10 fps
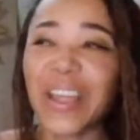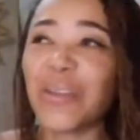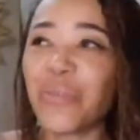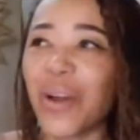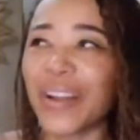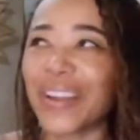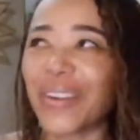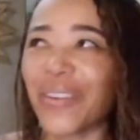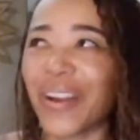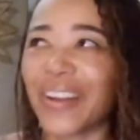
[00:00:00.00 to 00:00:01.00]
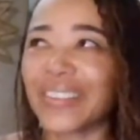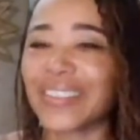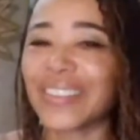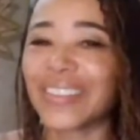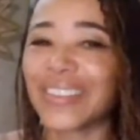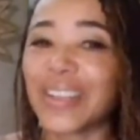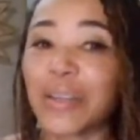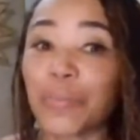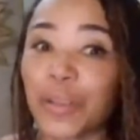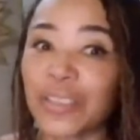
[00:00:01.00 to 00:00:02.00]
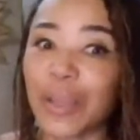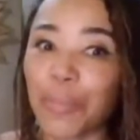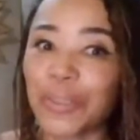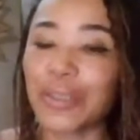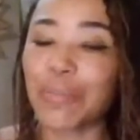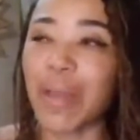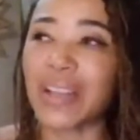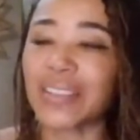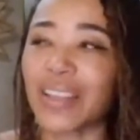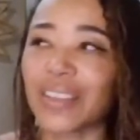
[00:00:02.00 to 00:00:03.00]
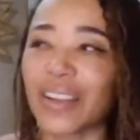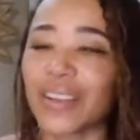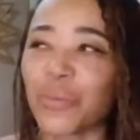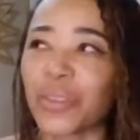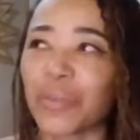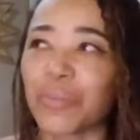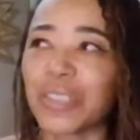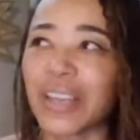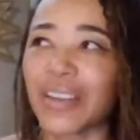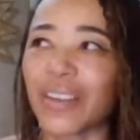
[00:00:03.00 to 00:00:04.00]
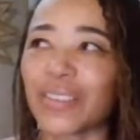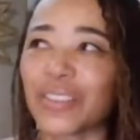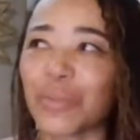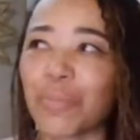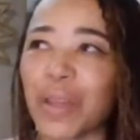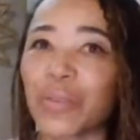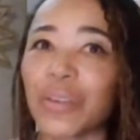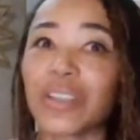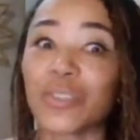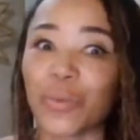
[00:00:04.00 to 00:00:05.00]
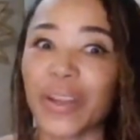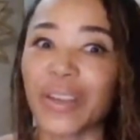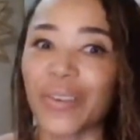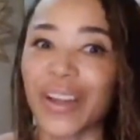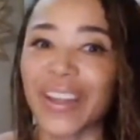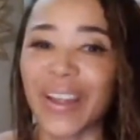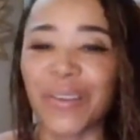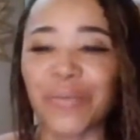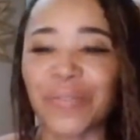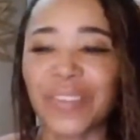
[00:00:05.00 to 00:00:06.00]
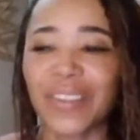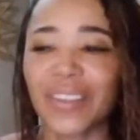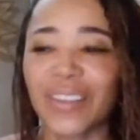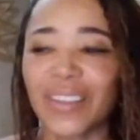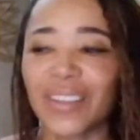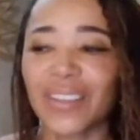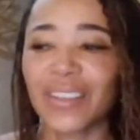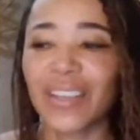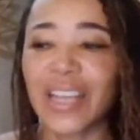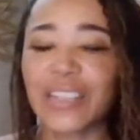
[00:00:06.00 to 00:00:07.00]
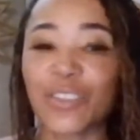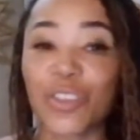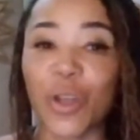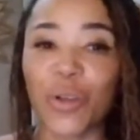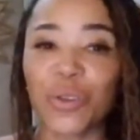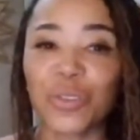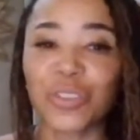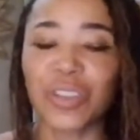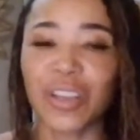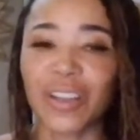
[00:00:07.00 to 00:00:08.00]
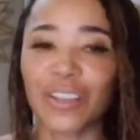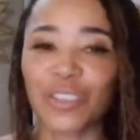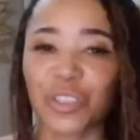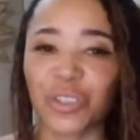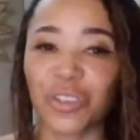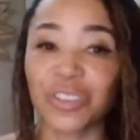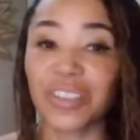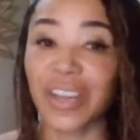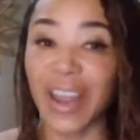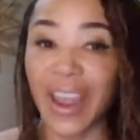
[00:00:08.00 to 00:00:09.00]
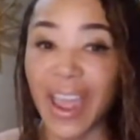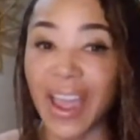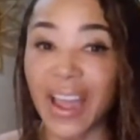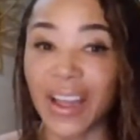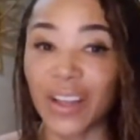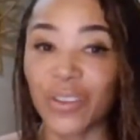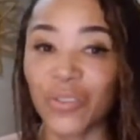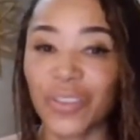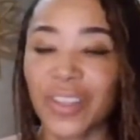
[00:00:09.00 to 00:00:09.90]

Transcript: and walking around because I put some mats out there. I didn't want them standing on cement. It's raining right now. It's those concerns that I have,